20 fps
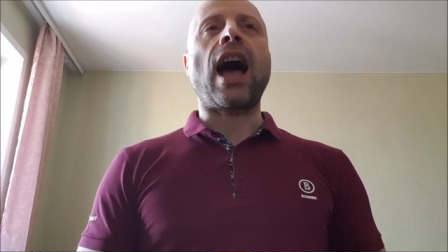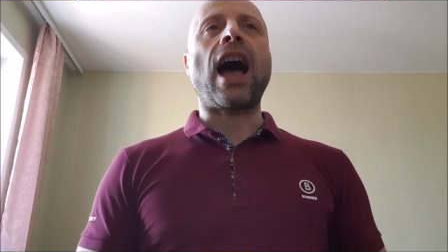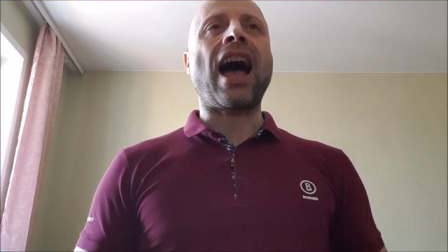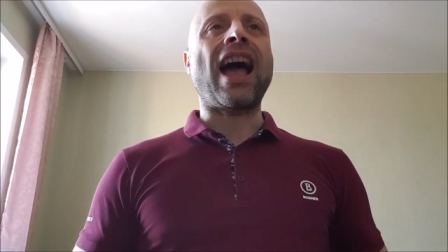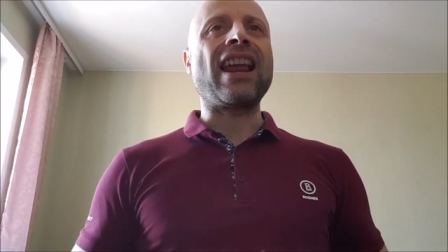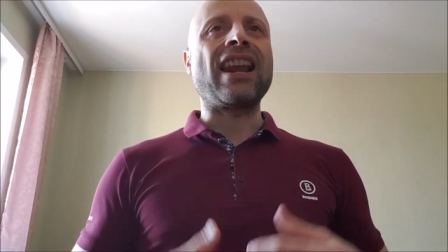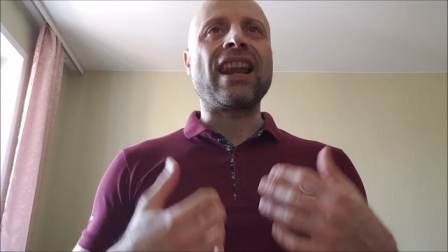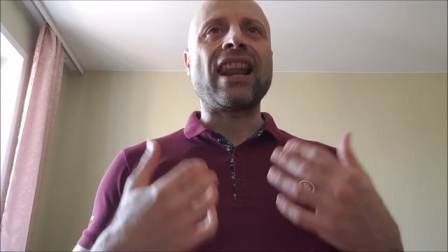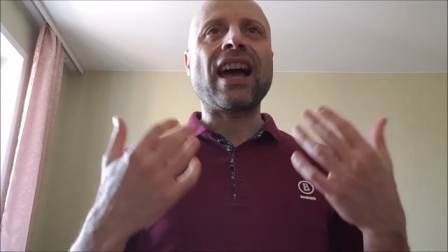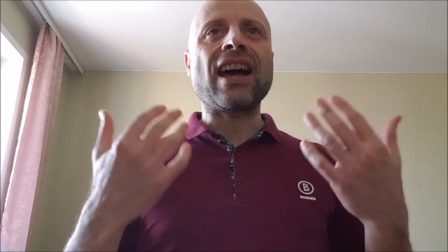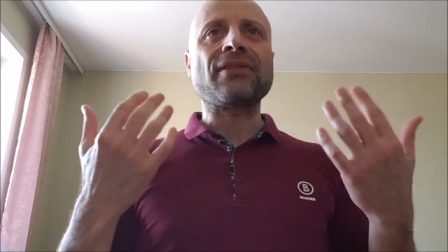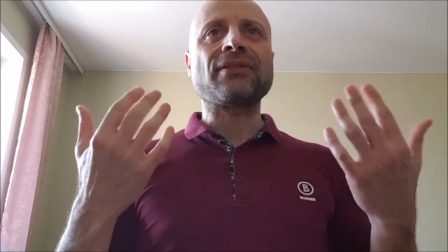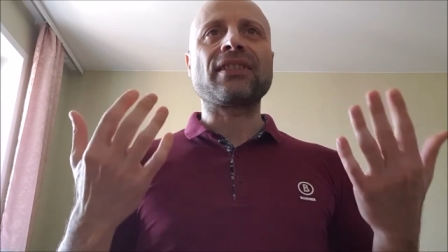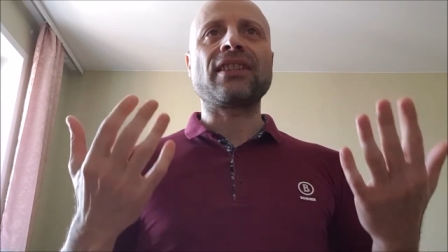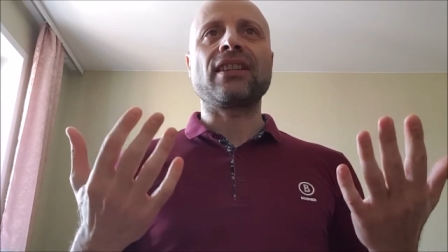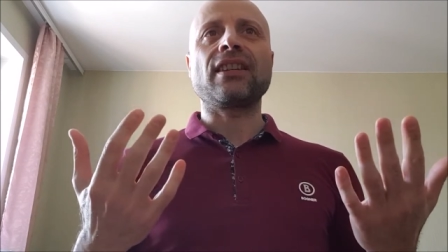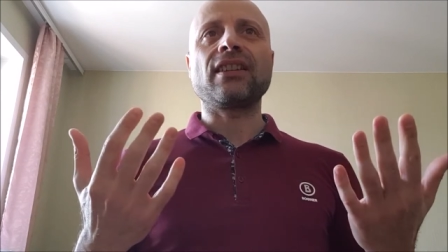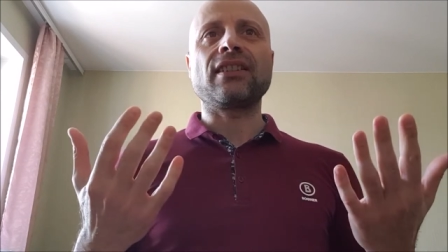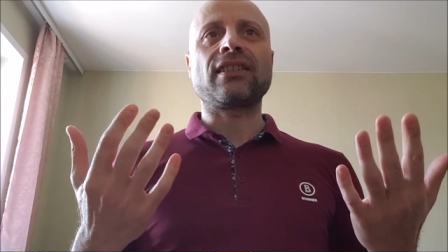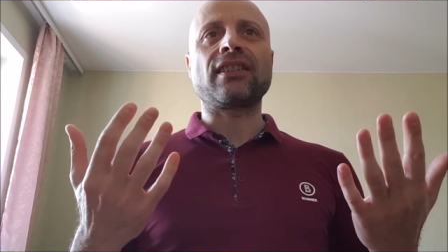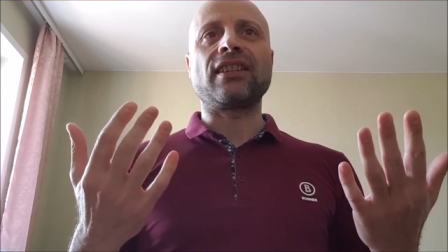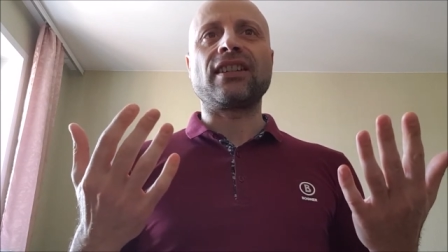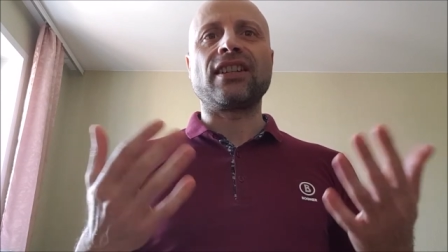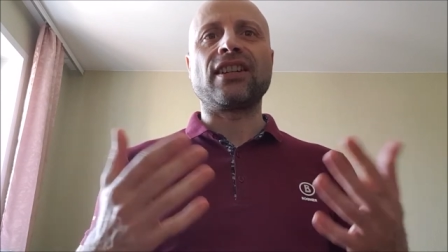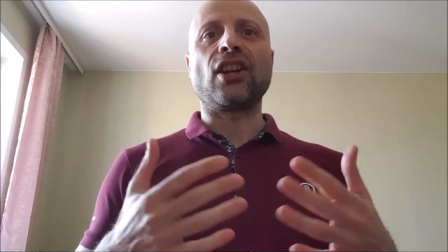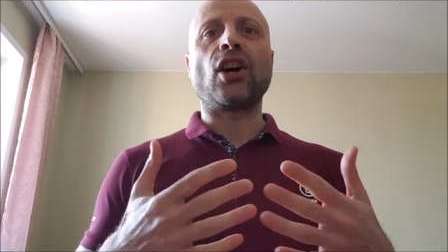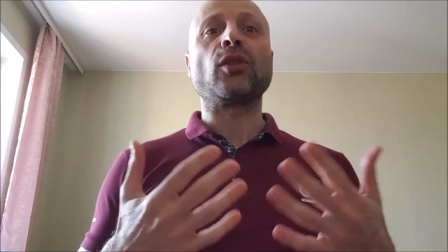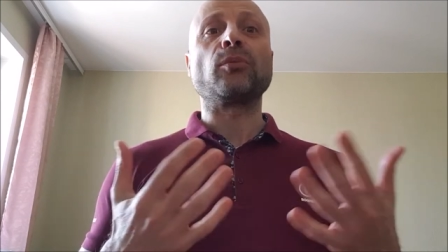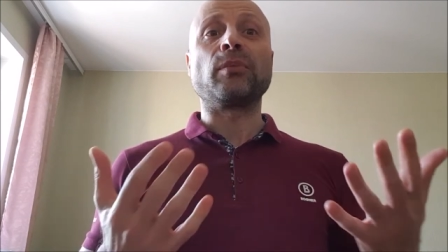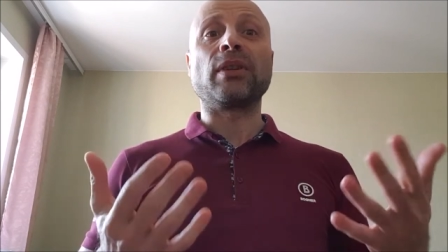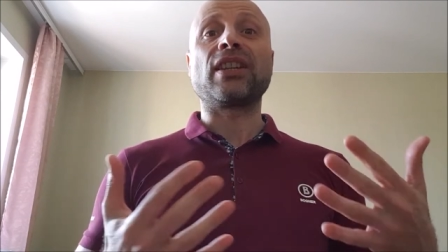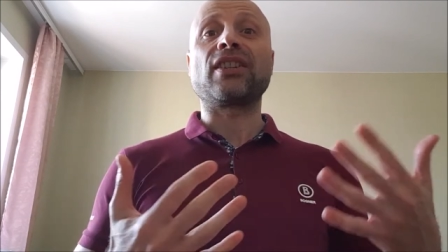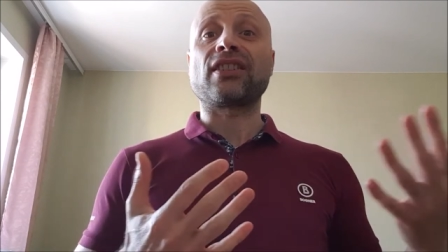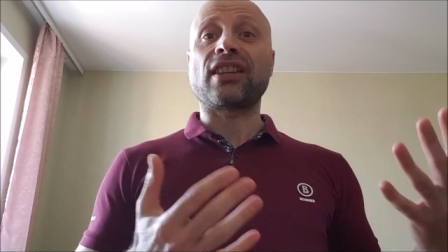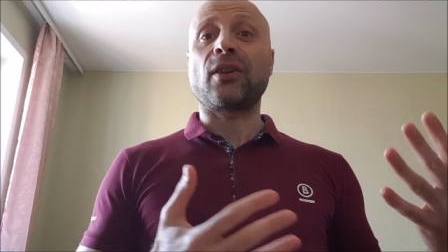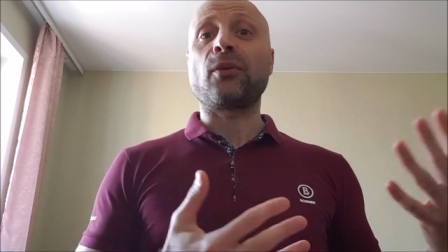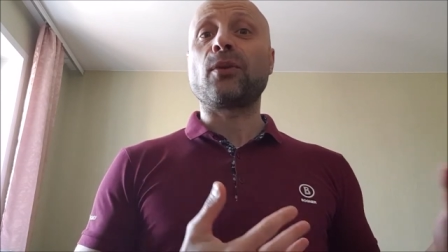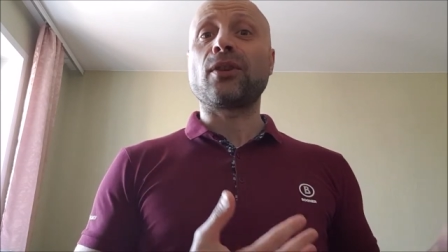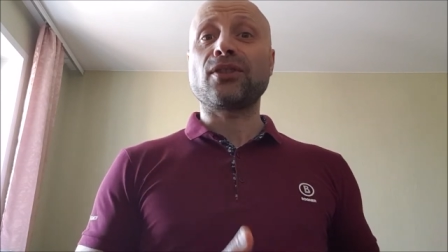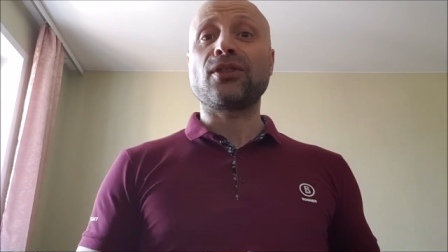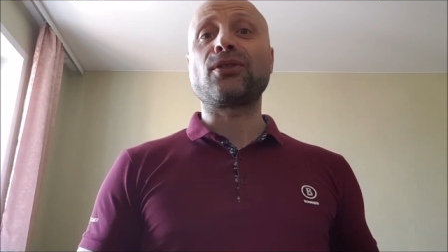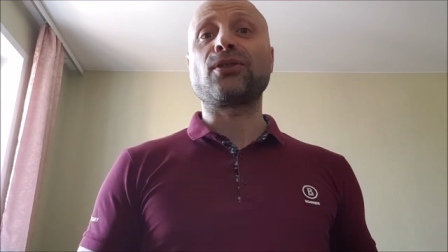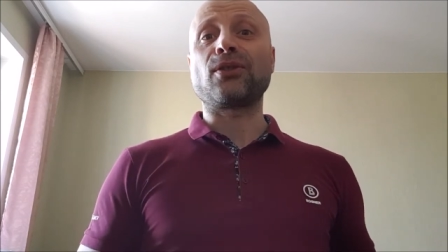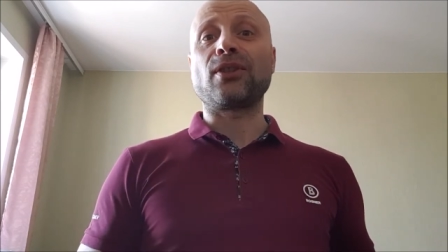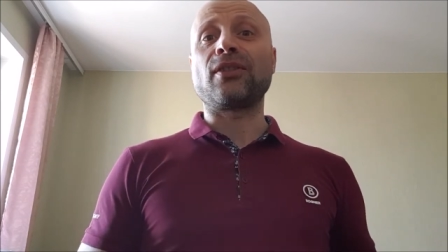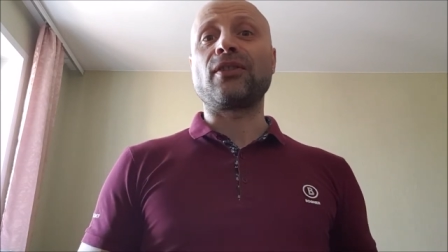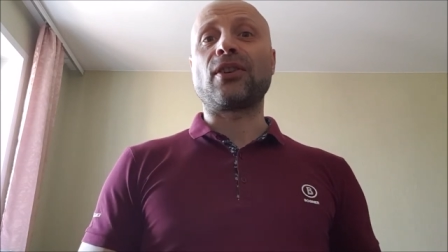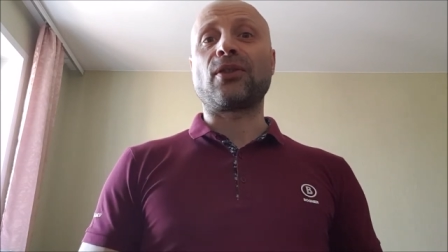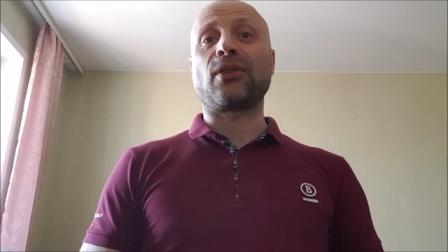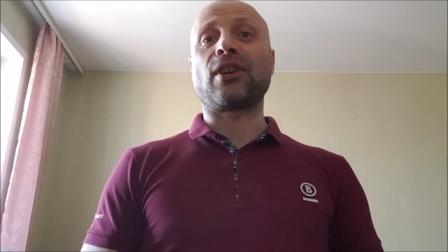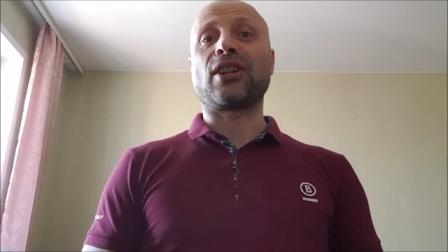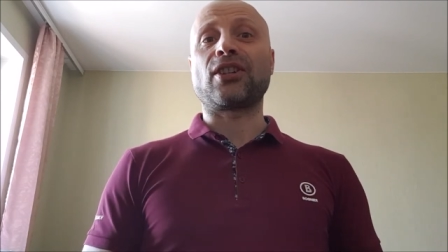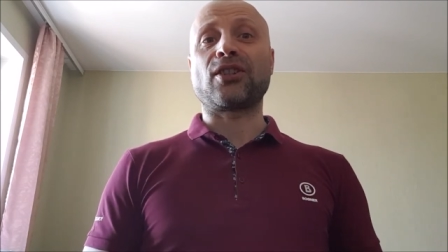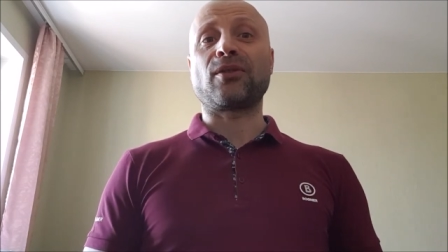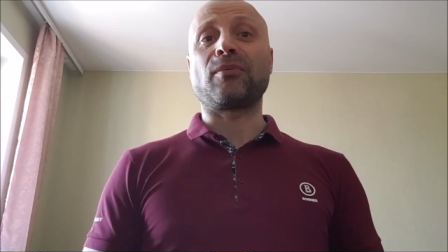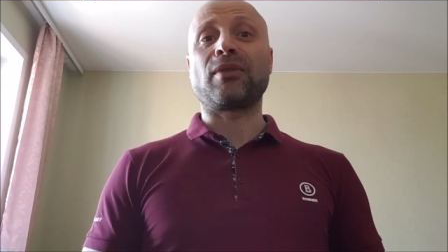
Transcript: I left Italy not because I wanted to live in Russia,